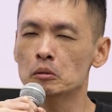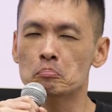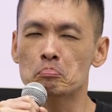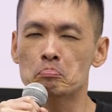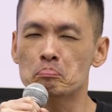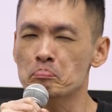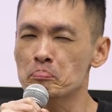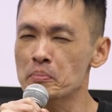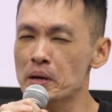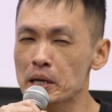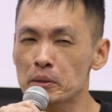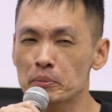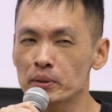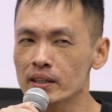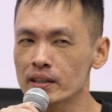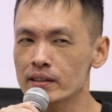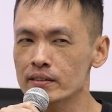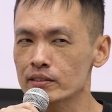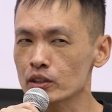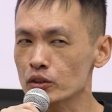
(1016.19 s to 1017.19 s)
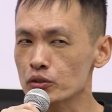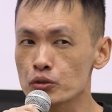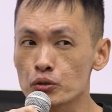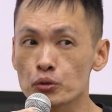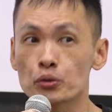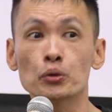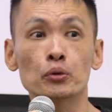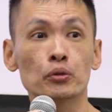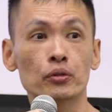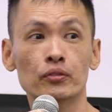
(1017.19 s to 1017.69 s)
it's the
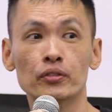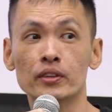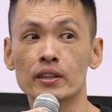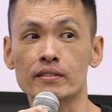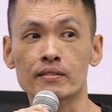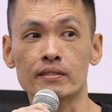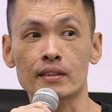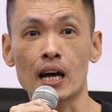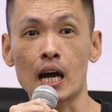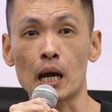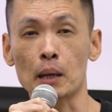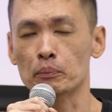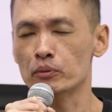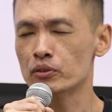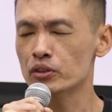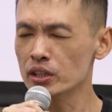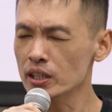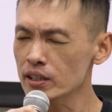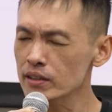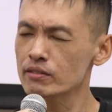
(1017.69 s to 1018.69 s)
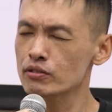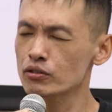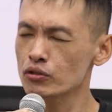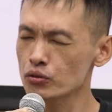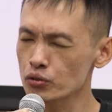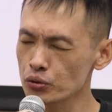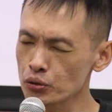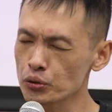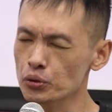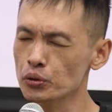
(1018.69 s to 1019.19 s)
truth this time. This
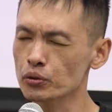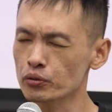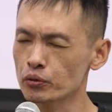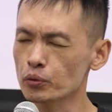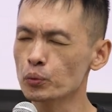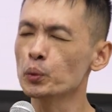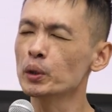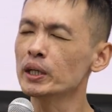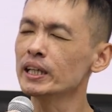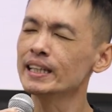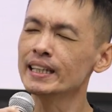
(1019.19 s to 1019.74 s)
truth we